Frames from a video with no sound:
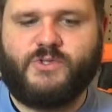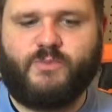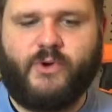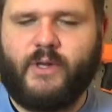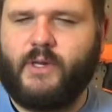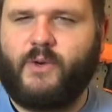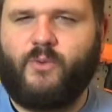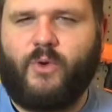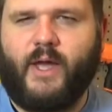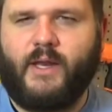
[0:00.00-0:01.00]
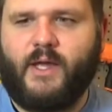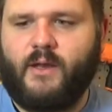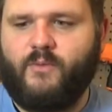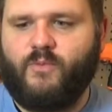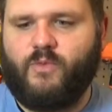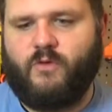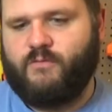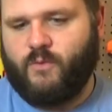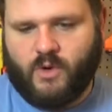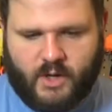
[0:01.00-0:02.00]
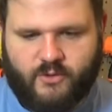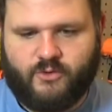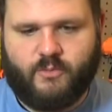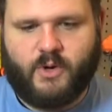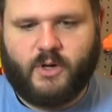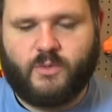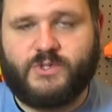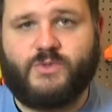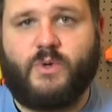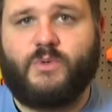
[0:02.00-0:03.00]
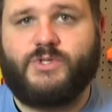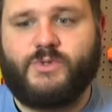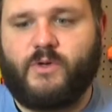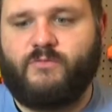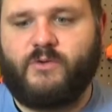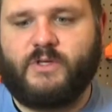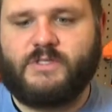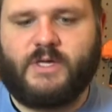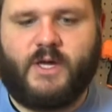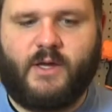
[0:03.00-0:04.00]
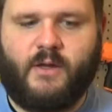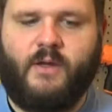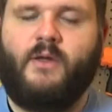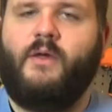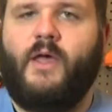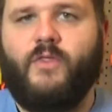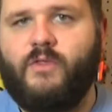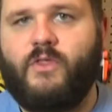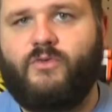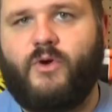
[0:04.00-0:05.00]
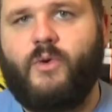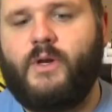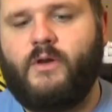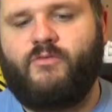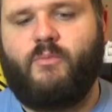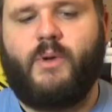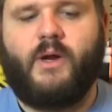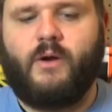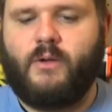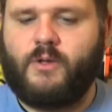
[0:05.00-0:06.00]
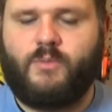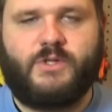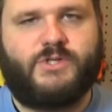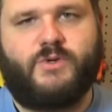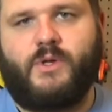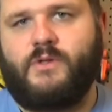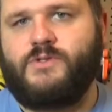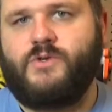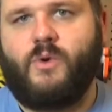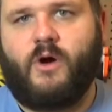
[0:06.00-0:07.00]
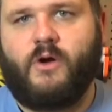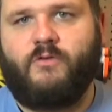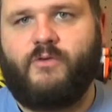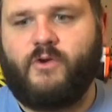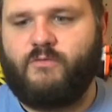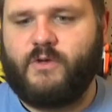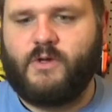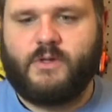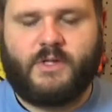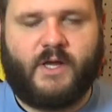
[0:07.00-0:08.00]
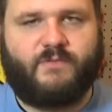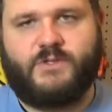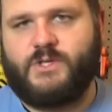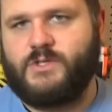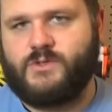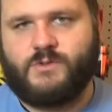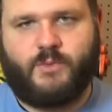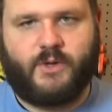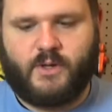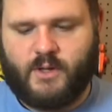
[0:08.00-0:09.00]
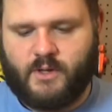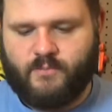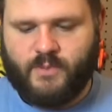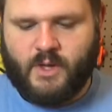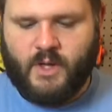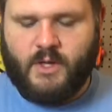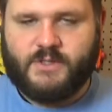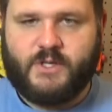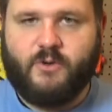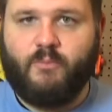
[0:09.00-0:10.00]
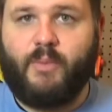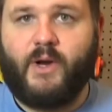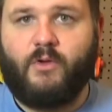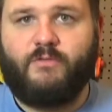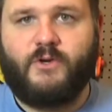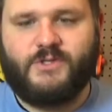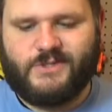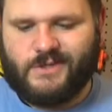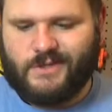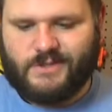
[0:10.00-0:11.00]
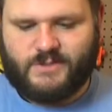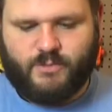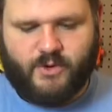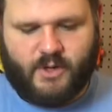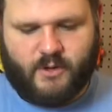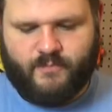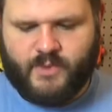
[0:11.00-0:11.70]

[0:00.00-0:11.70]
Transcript: spring, get it right at the 400 mark, which is what we're shooting for this guy, and then throw in a different barrel and be shooting too hard for your field and have to change your spring again. So, barrel first, then spring.